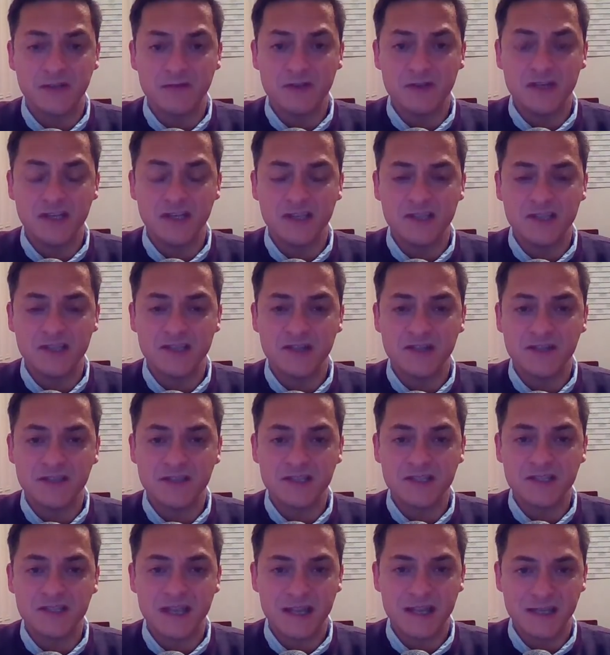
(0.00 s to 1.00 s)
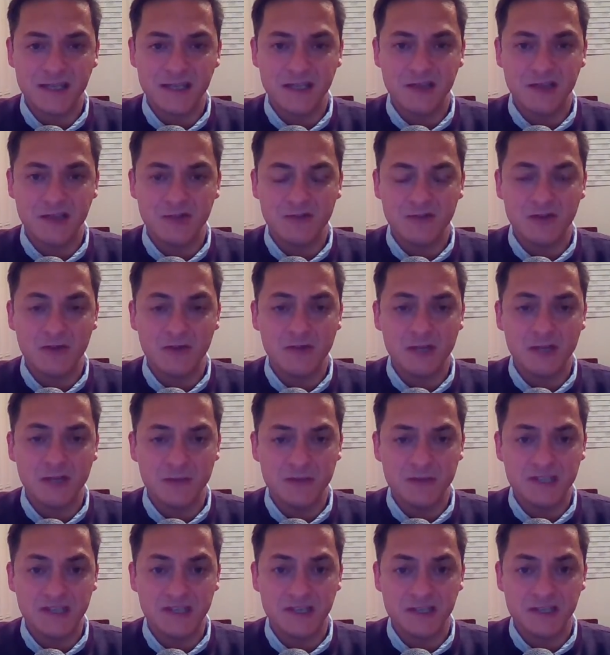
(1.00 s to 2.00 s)
Really, it's understanding your own
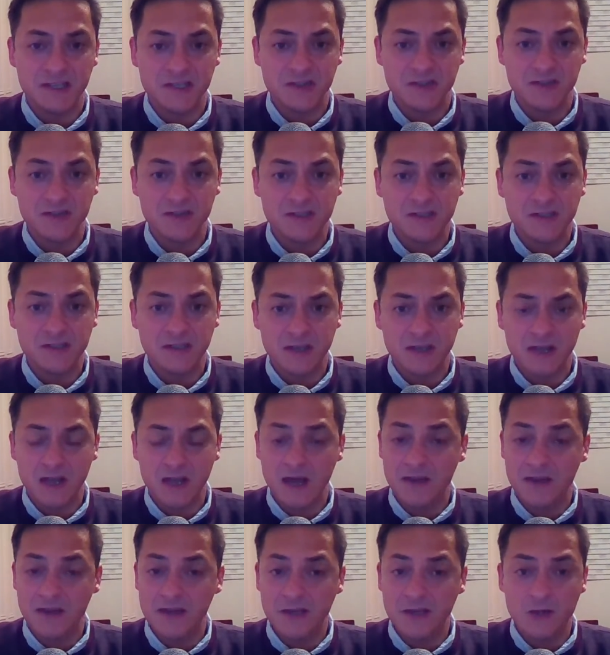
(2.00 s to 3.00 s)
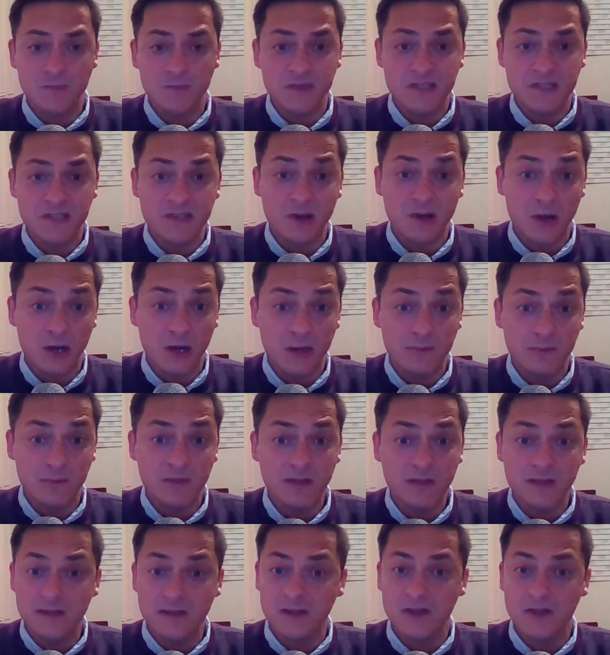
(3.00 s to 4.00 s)
limitations, and they could be time,
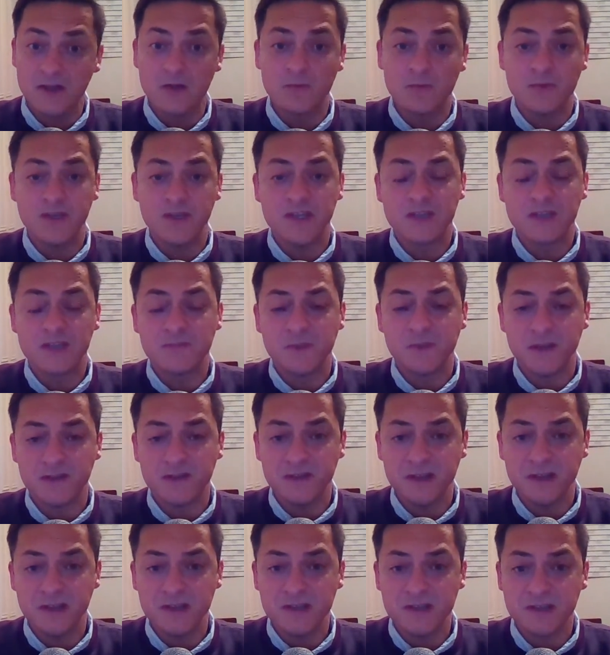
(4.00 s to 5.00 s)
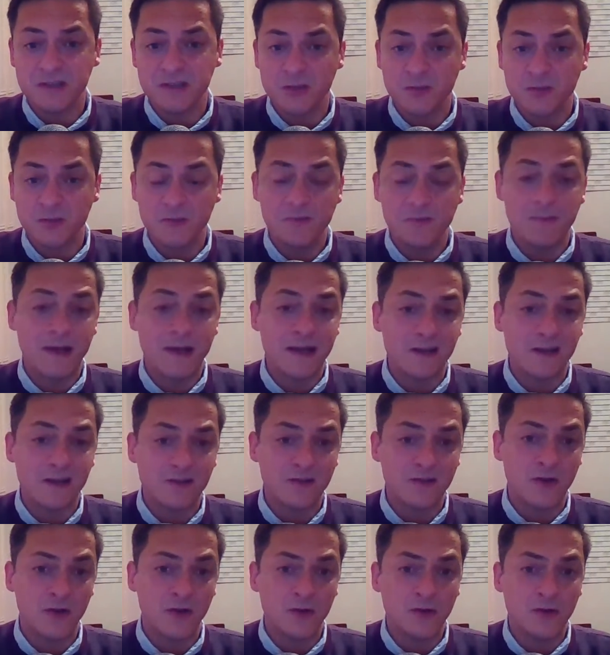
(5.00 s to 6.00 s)
they could be experience, they could be
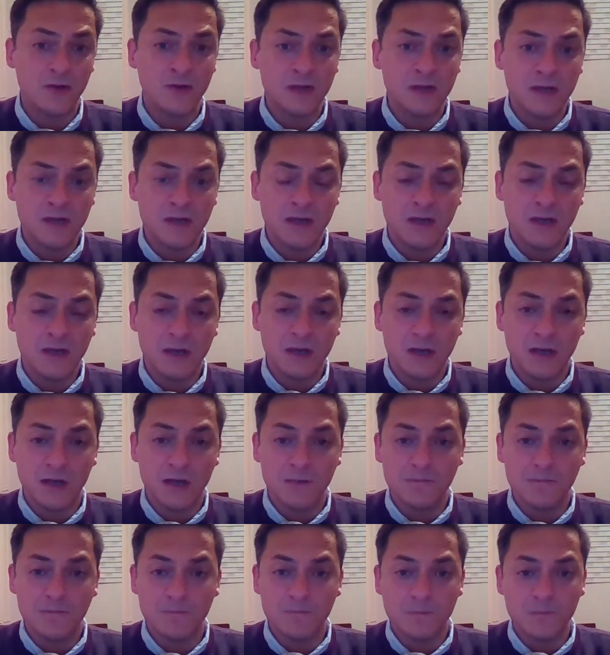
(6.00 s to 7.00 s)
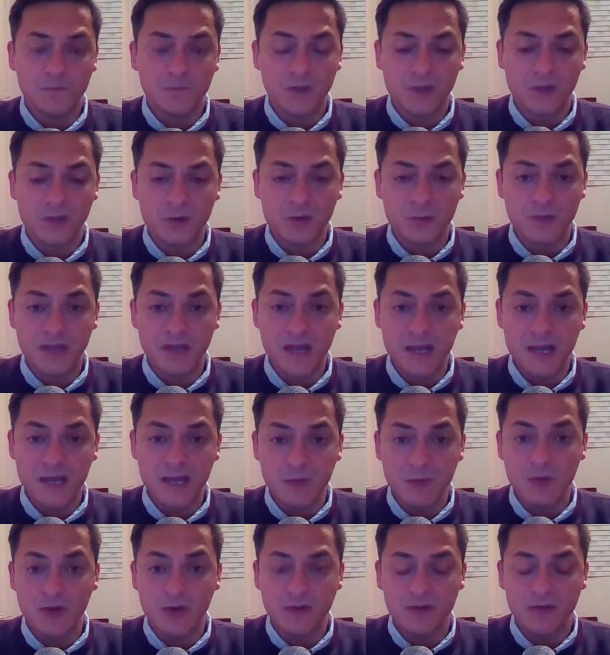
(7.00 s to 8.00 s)
bankroll, it could be any
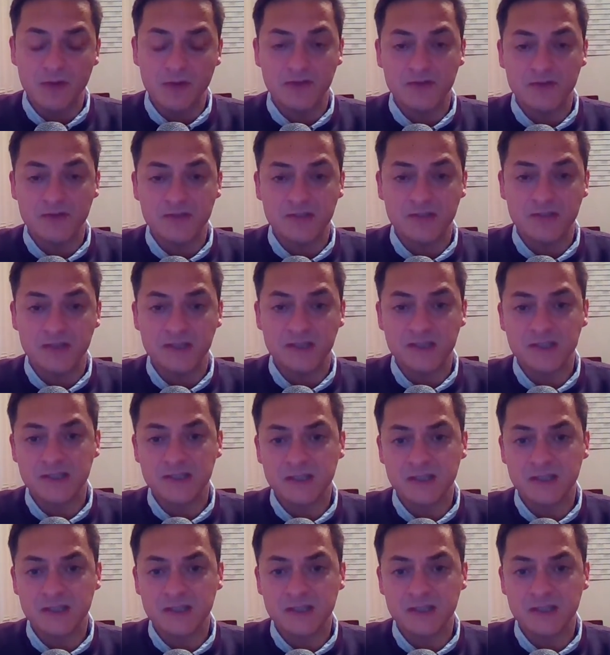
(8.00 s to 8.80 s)
one of those things,